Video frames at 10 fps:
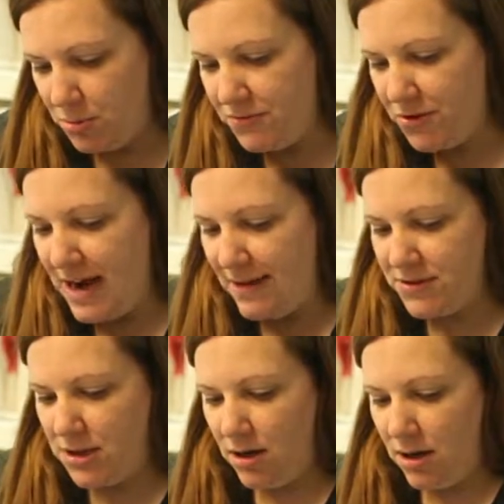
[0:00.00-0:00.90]
your
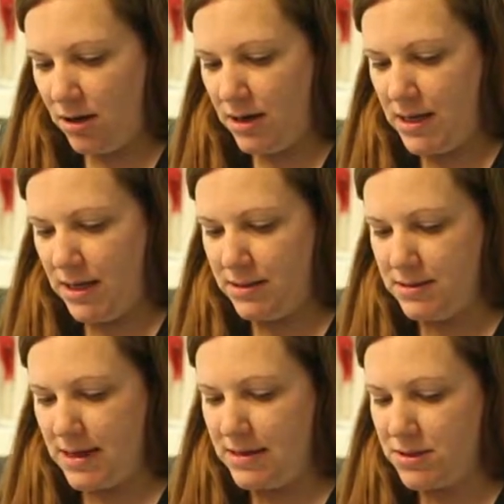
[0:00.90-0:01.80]
avatar,
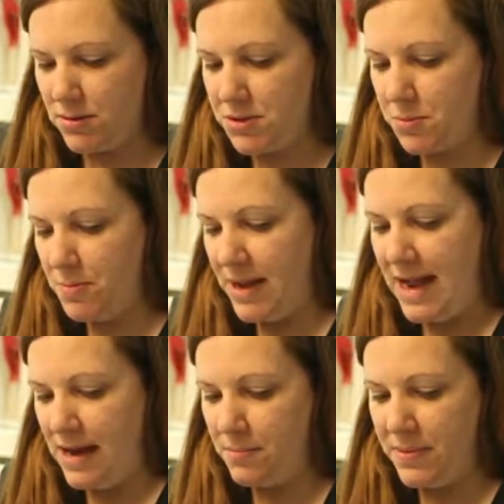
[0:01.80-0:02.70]
and dinosaurs were
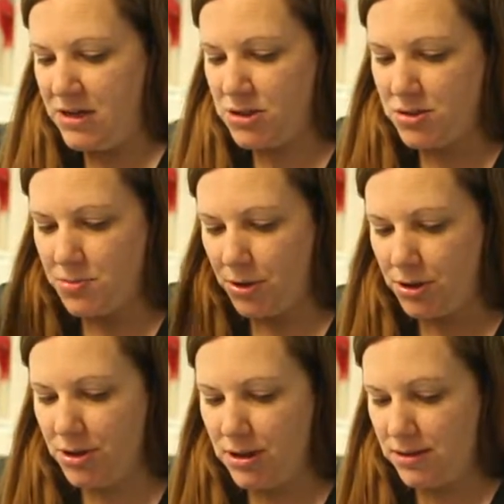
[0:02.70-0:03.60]
bad and banjos were
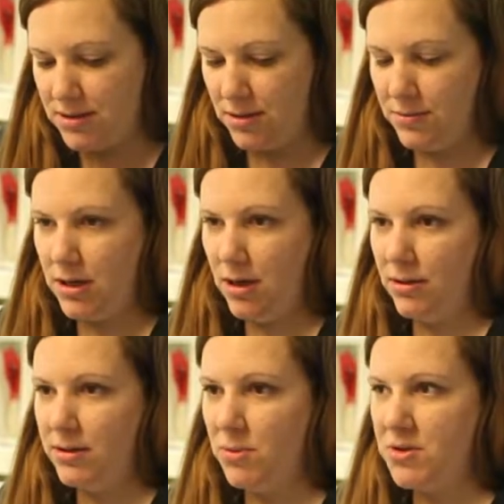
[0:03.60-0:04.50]
good, and so we
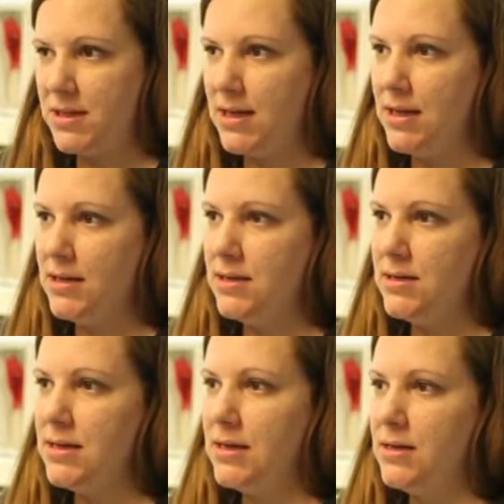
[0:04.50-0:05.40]
called it
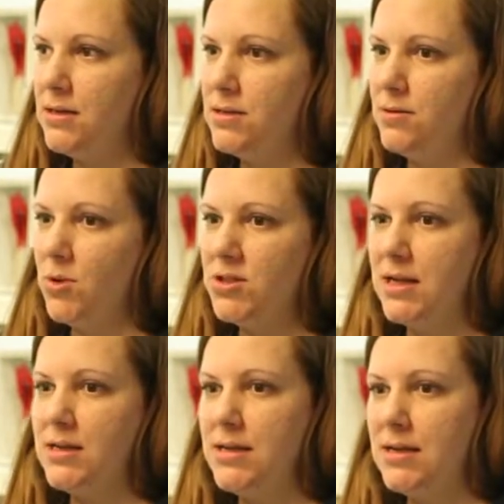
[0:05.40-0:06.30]

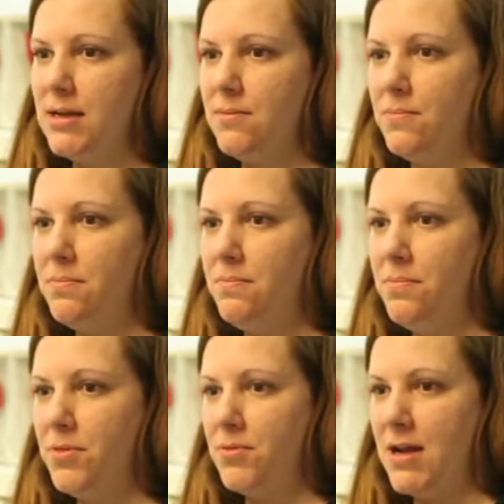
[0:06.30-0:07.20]
multi-knitting
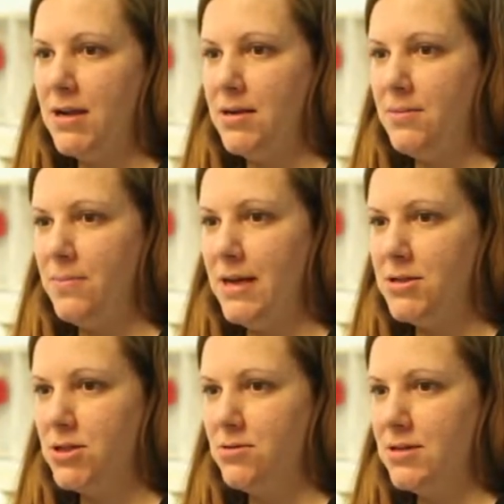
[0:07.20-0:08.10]
threaded
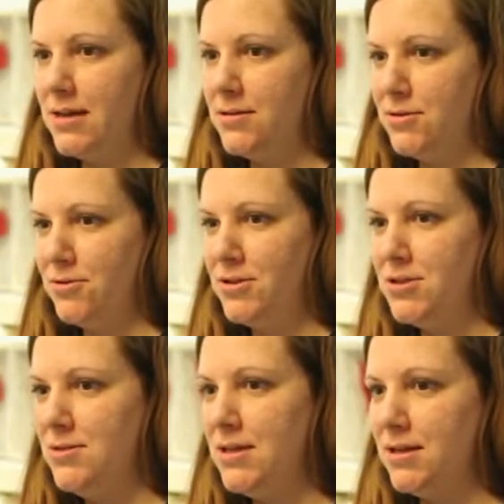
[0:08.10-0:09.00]
banjo dinosaur
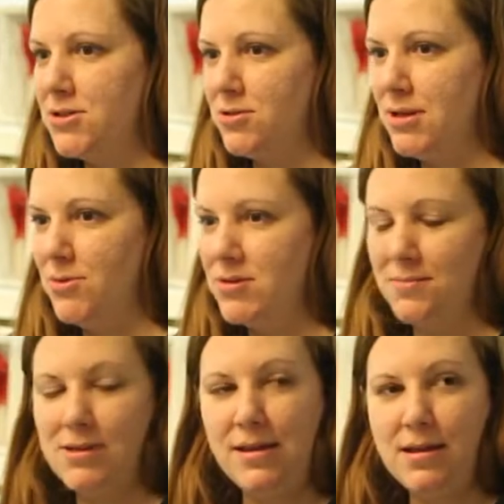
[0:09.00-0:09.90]
2D extreme or
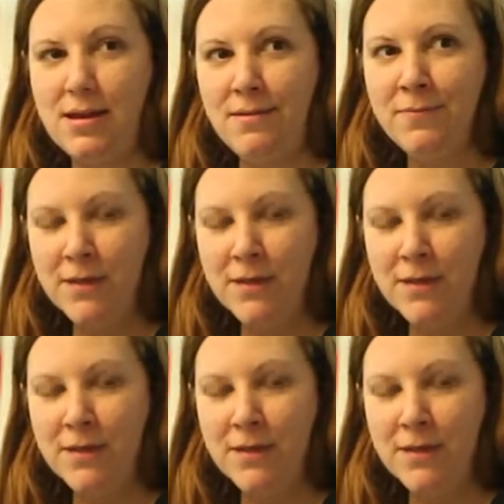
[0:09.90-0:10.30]
something like that.